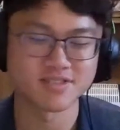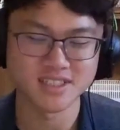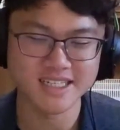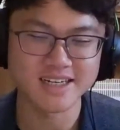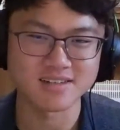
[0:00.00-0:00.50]

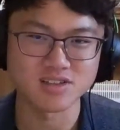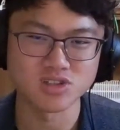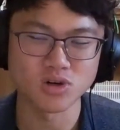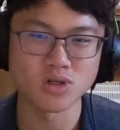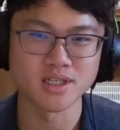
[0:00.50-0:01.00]
and death you're
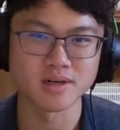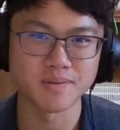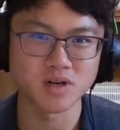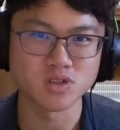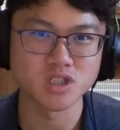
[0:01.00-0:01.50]
talking
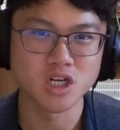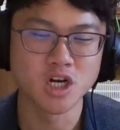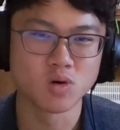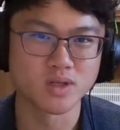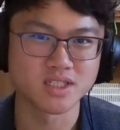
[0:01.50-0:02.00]
about
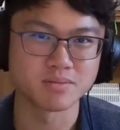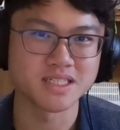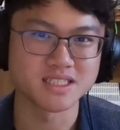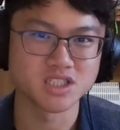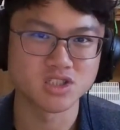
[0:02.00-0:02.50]
what it
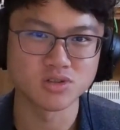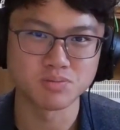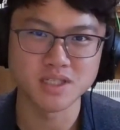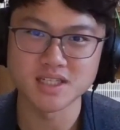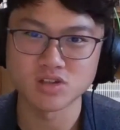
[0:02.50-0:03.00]
means to
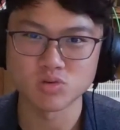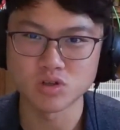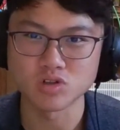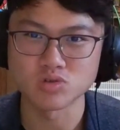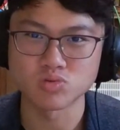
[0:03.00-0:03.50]
be in the
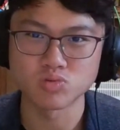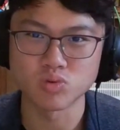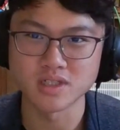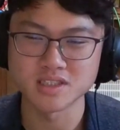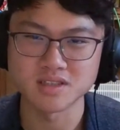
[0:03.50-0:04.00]
world
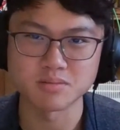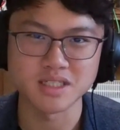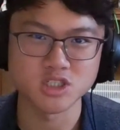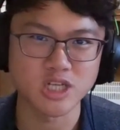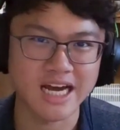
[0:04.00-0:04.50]
what does it
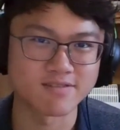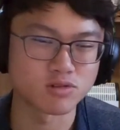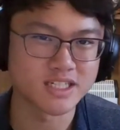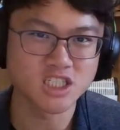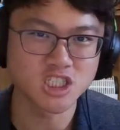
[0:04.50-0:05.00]
mean to have
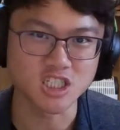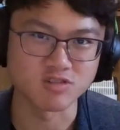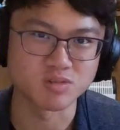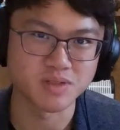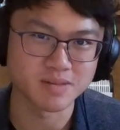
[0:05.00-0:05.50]
relationship
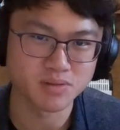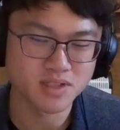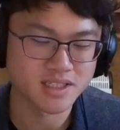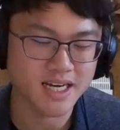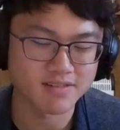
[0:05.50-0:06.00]
with people
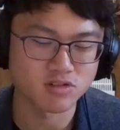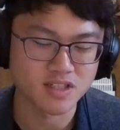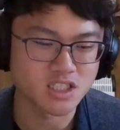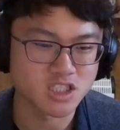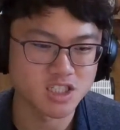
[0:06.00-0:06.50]
and have a
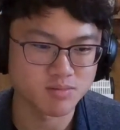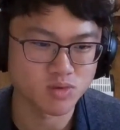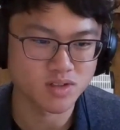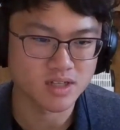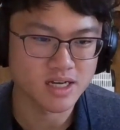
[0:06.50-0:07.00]
relationship
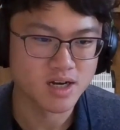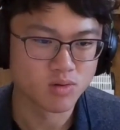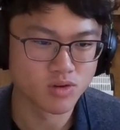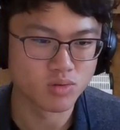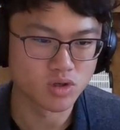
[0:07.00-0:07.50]
with
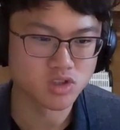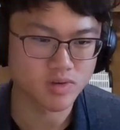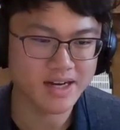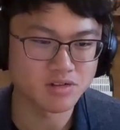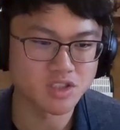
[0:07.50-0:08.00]
with the world
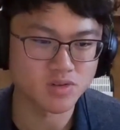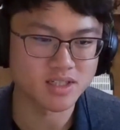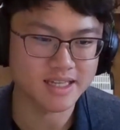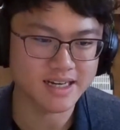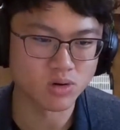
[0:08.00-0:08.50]
around you
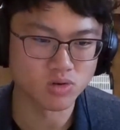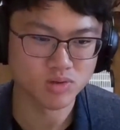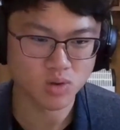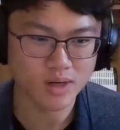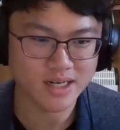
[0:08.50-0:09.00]
and that all
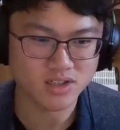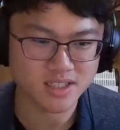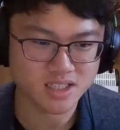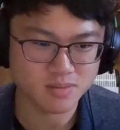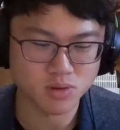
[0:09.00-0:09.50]
requires
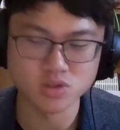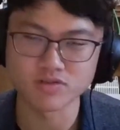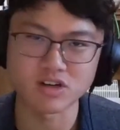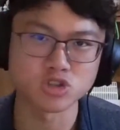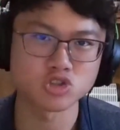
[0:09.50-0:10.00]
i suppose a
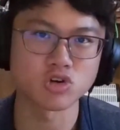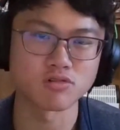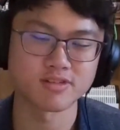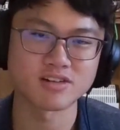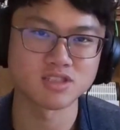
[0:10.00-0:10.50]
very strong
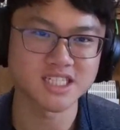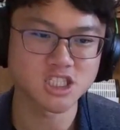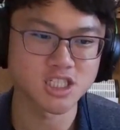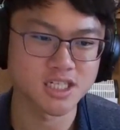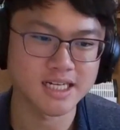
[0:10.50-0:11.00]

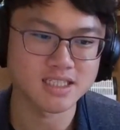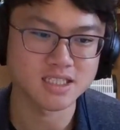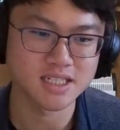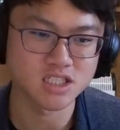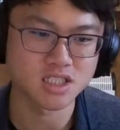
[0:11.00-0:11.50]
foundation in
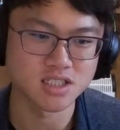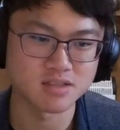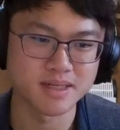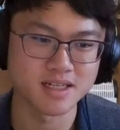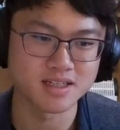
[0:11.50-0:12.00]
existentialism
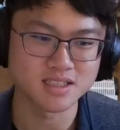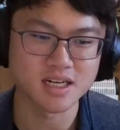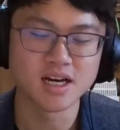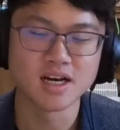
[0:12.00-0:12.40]
and at least